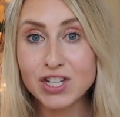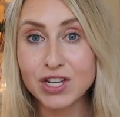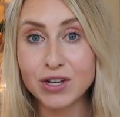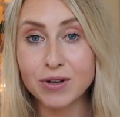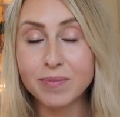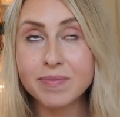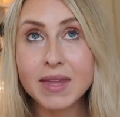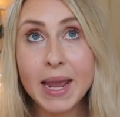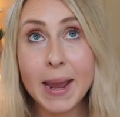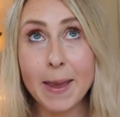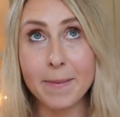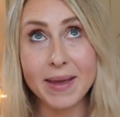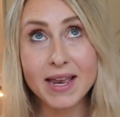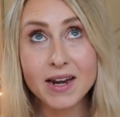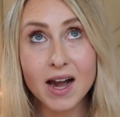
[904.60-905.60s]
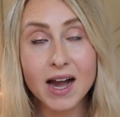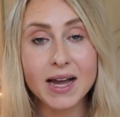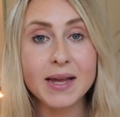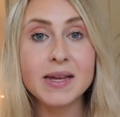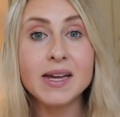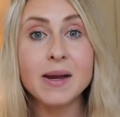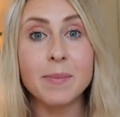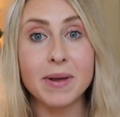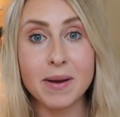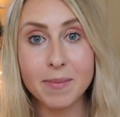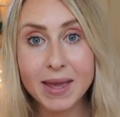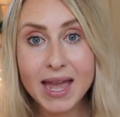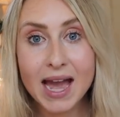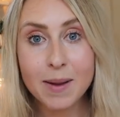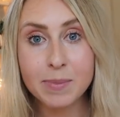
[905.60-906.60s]
to you, it may not, but it
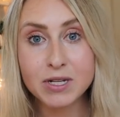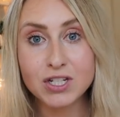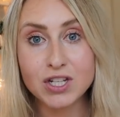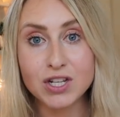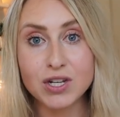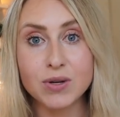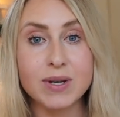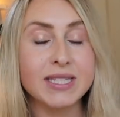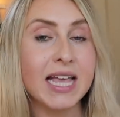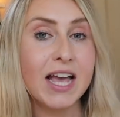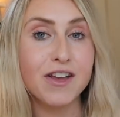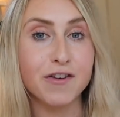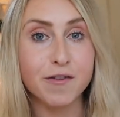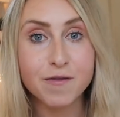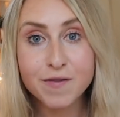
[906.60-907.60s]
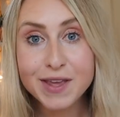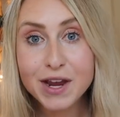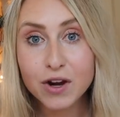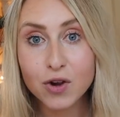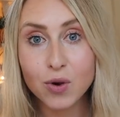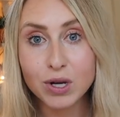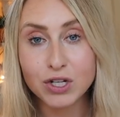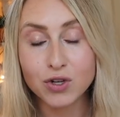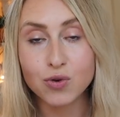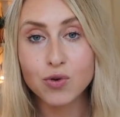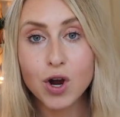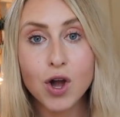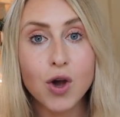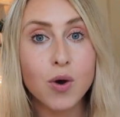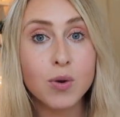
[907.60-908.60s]
may happen to you is that your feet are going to
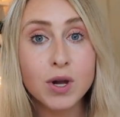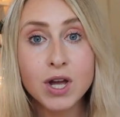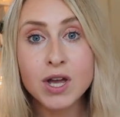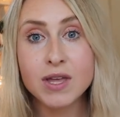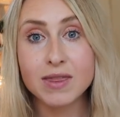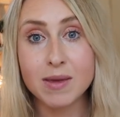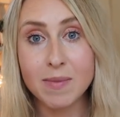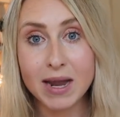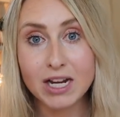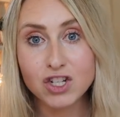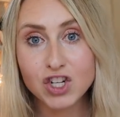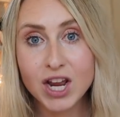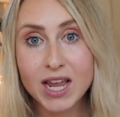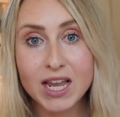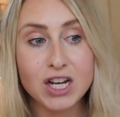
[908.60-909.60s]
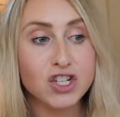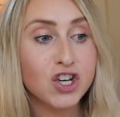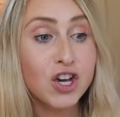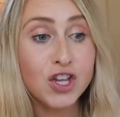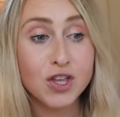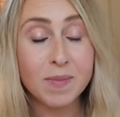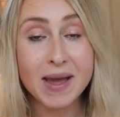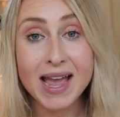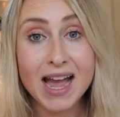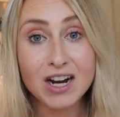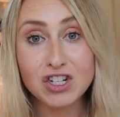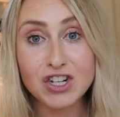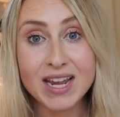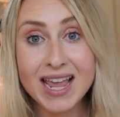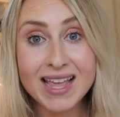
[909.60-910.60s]
grow, they might change, you might
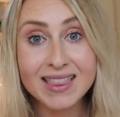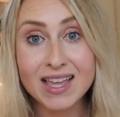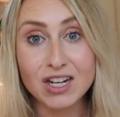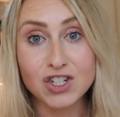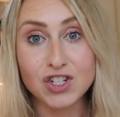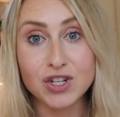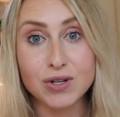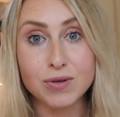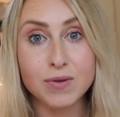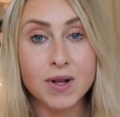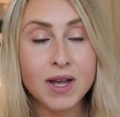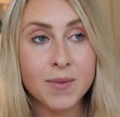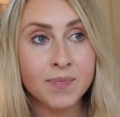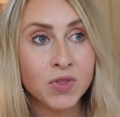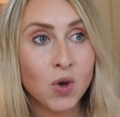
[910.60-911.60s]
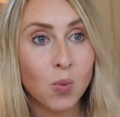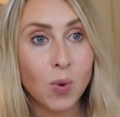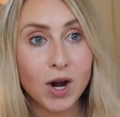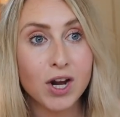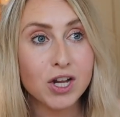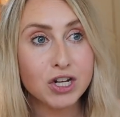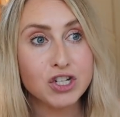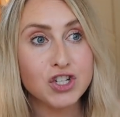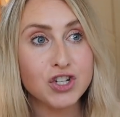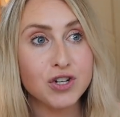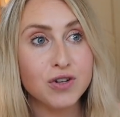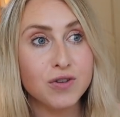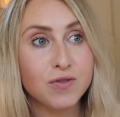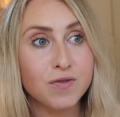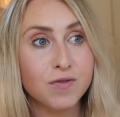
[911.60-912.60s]
actually hate that shoe. Wearing a
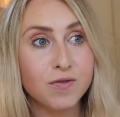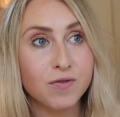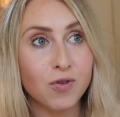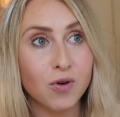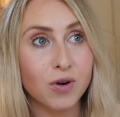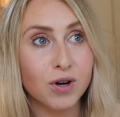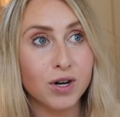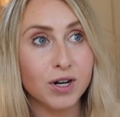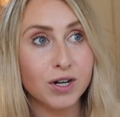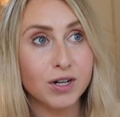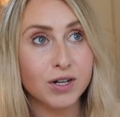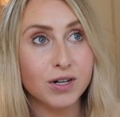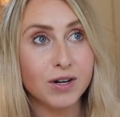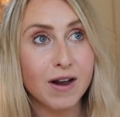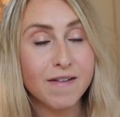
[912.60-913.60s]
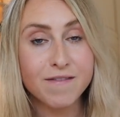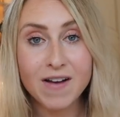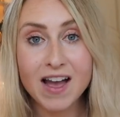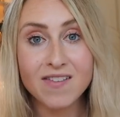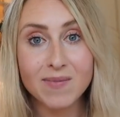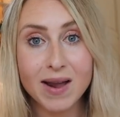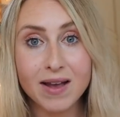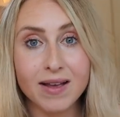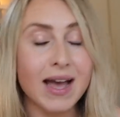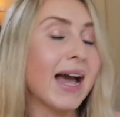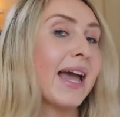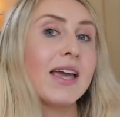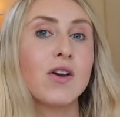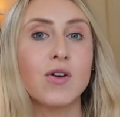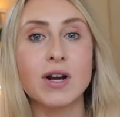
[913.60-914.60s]
shoe for a five mile
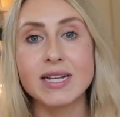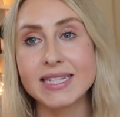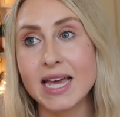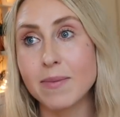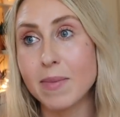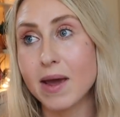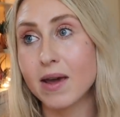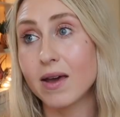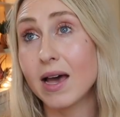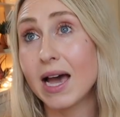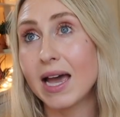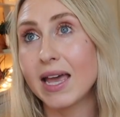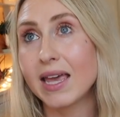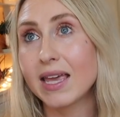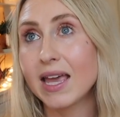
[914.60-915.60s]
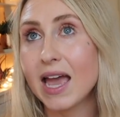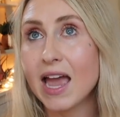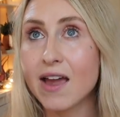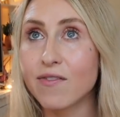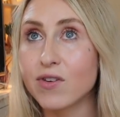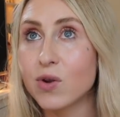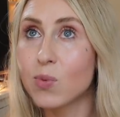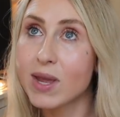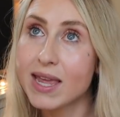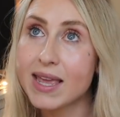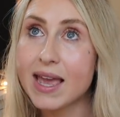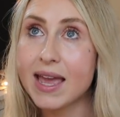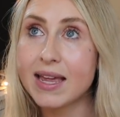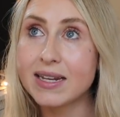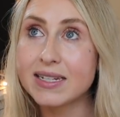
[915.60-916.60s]
hike or a 10 mile hike every
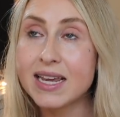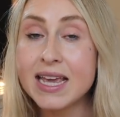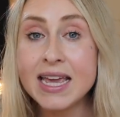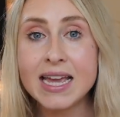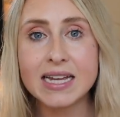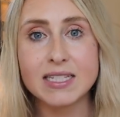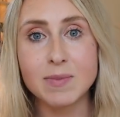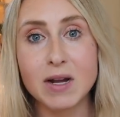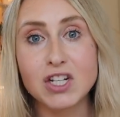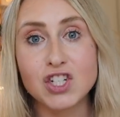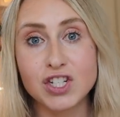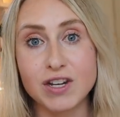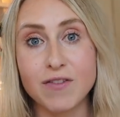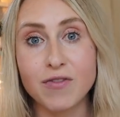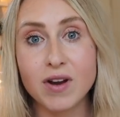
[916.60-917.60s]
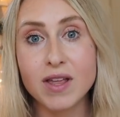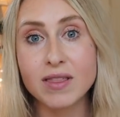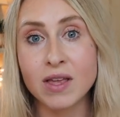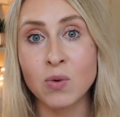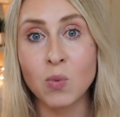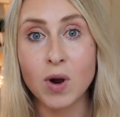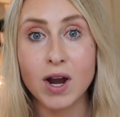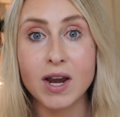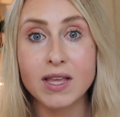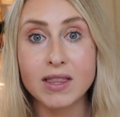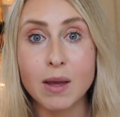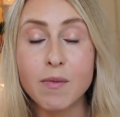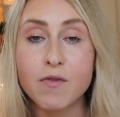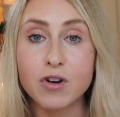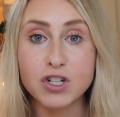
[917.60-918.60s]
weekend is much different than wearing
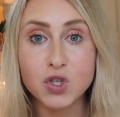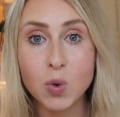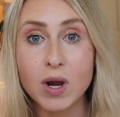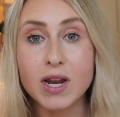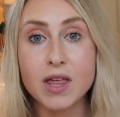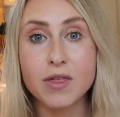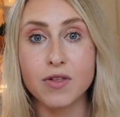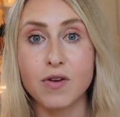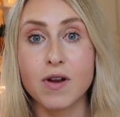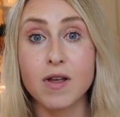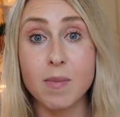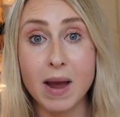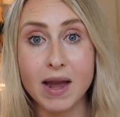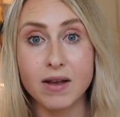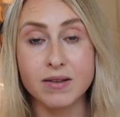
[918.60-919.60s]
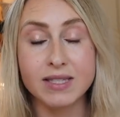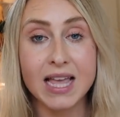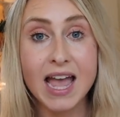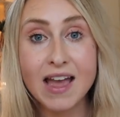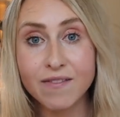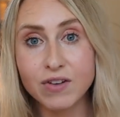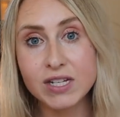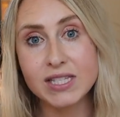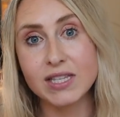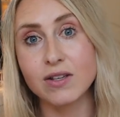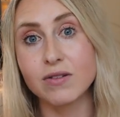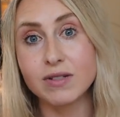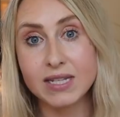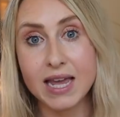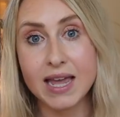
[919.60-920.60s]
them for 20, 30 miles every
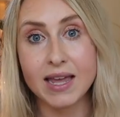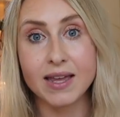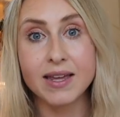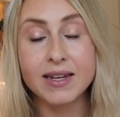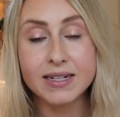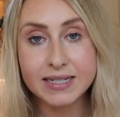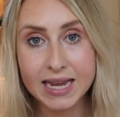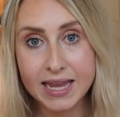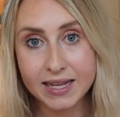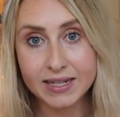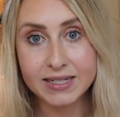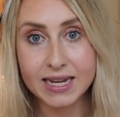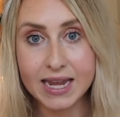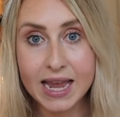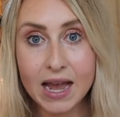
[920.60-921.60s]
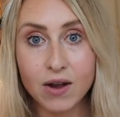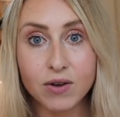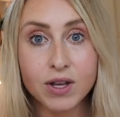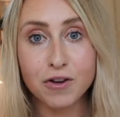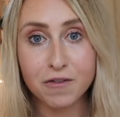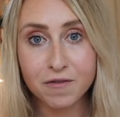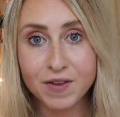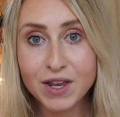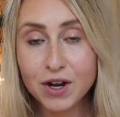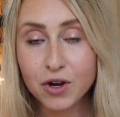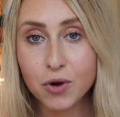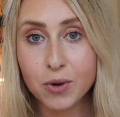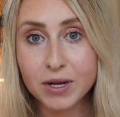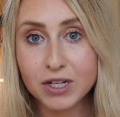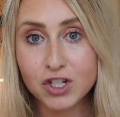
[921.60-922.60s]
single day, day in, day out. Your feet
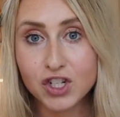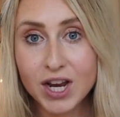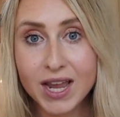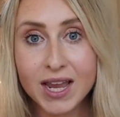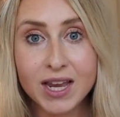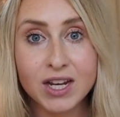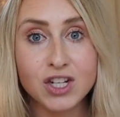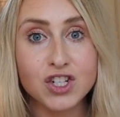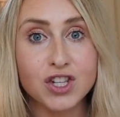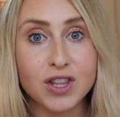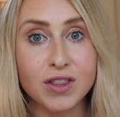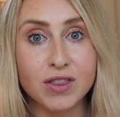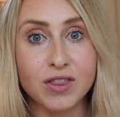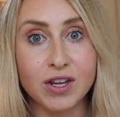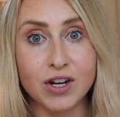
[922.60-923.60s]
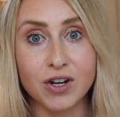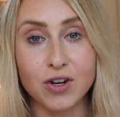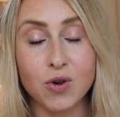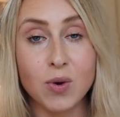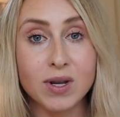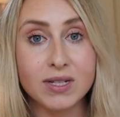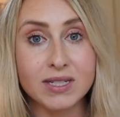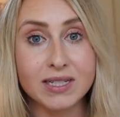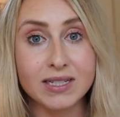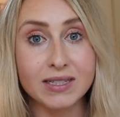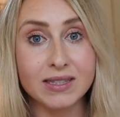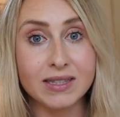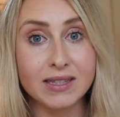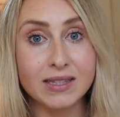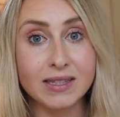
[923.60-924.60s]
are going to change, they're going
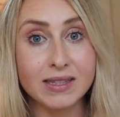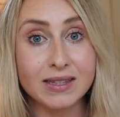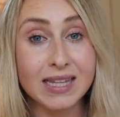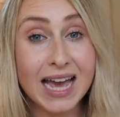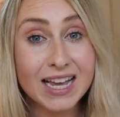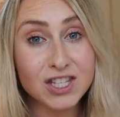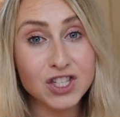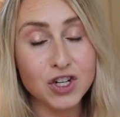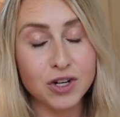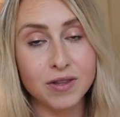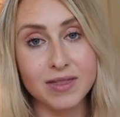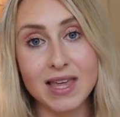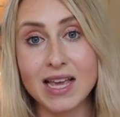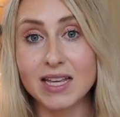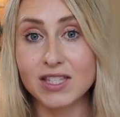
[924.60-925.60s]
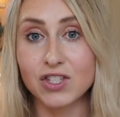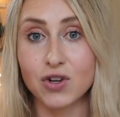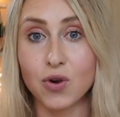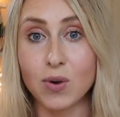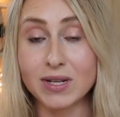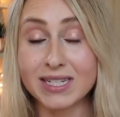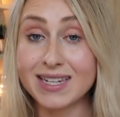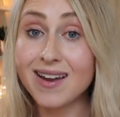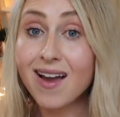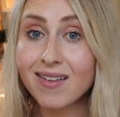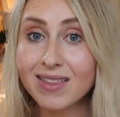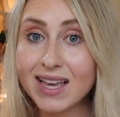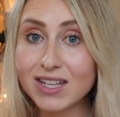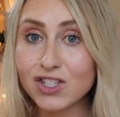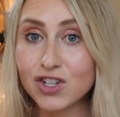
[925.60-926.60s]
to like certain things, they're going to not
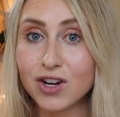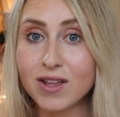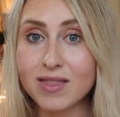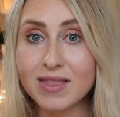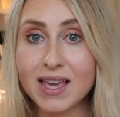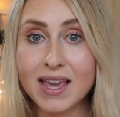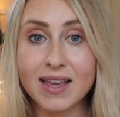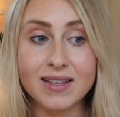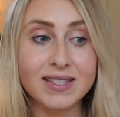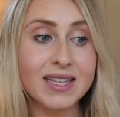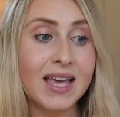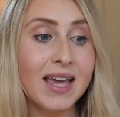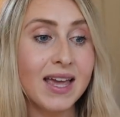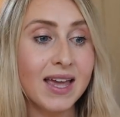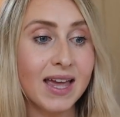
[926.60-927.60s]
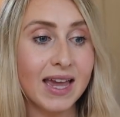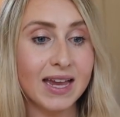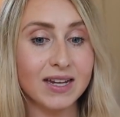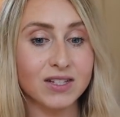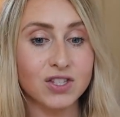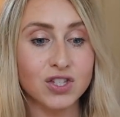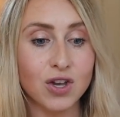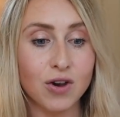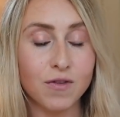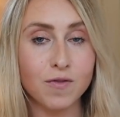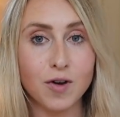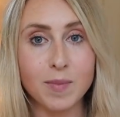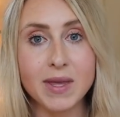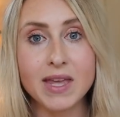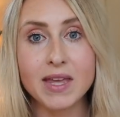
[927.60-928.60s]
like certain things. And so
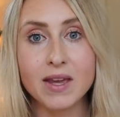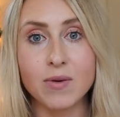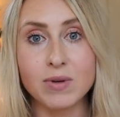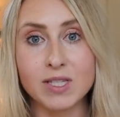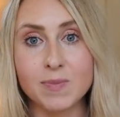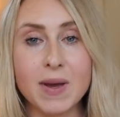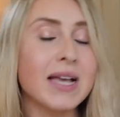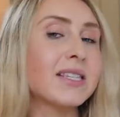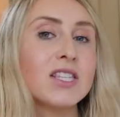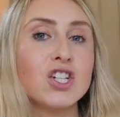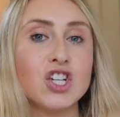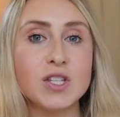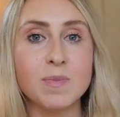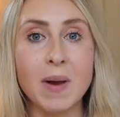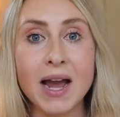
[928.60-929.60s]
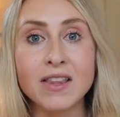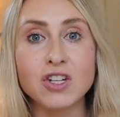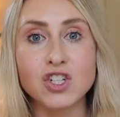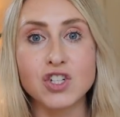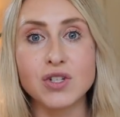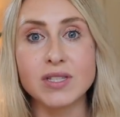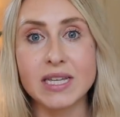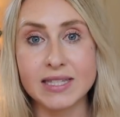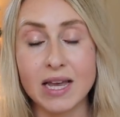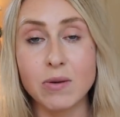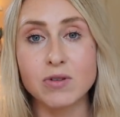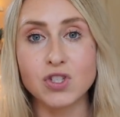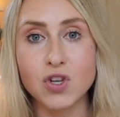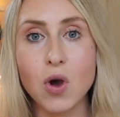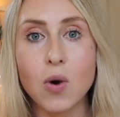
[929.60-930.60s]
for me, it was best to just buy the shoes as I
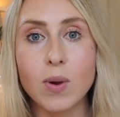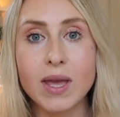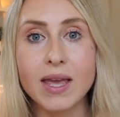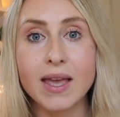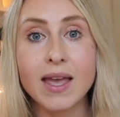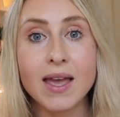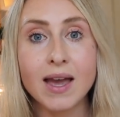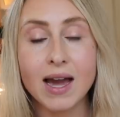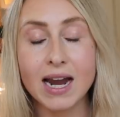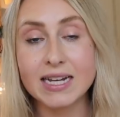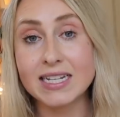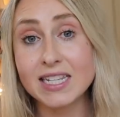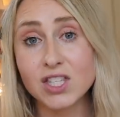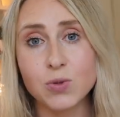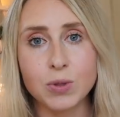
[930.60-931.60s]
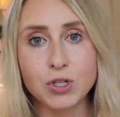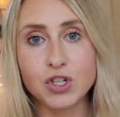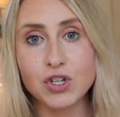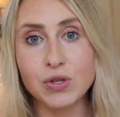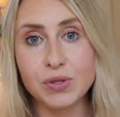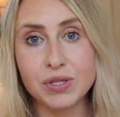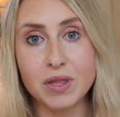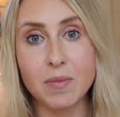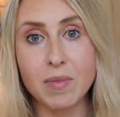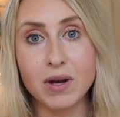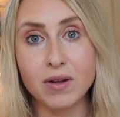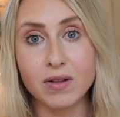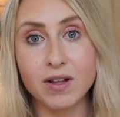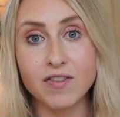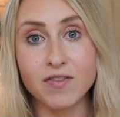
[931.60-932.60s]
was going. I did switch shoes in the
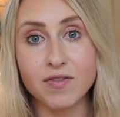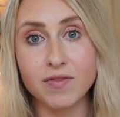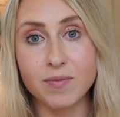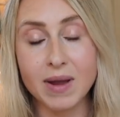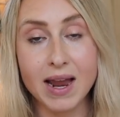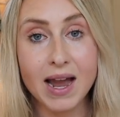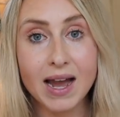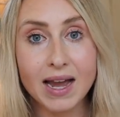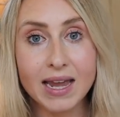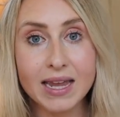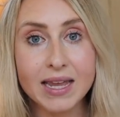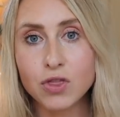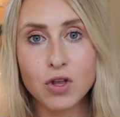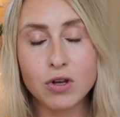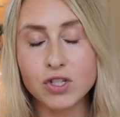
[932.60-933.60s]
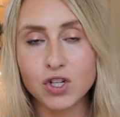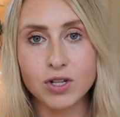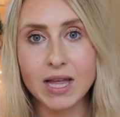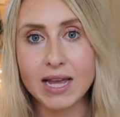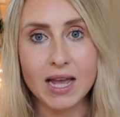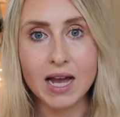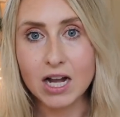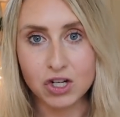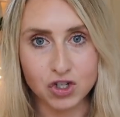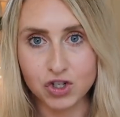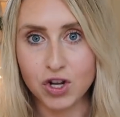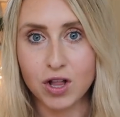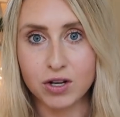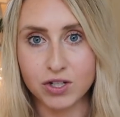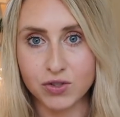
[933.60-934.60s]
middle of my hike. Those are like
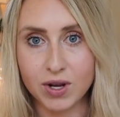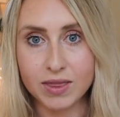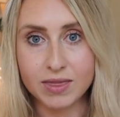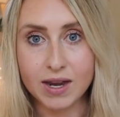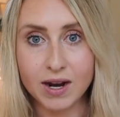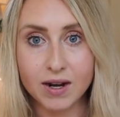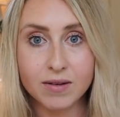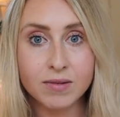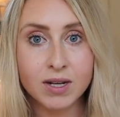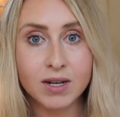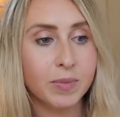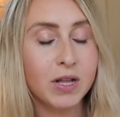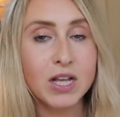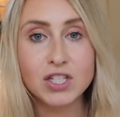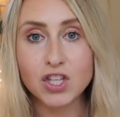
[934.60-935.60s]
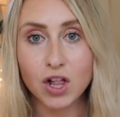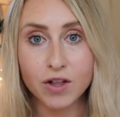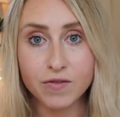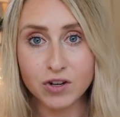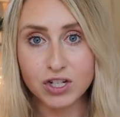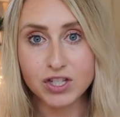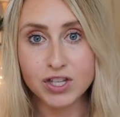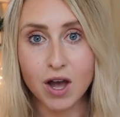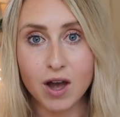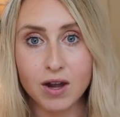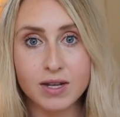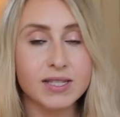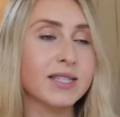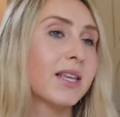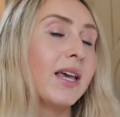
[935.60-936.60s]
$100 right there. Plus all of your
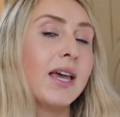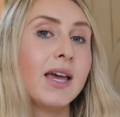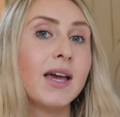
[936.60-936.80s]
socks,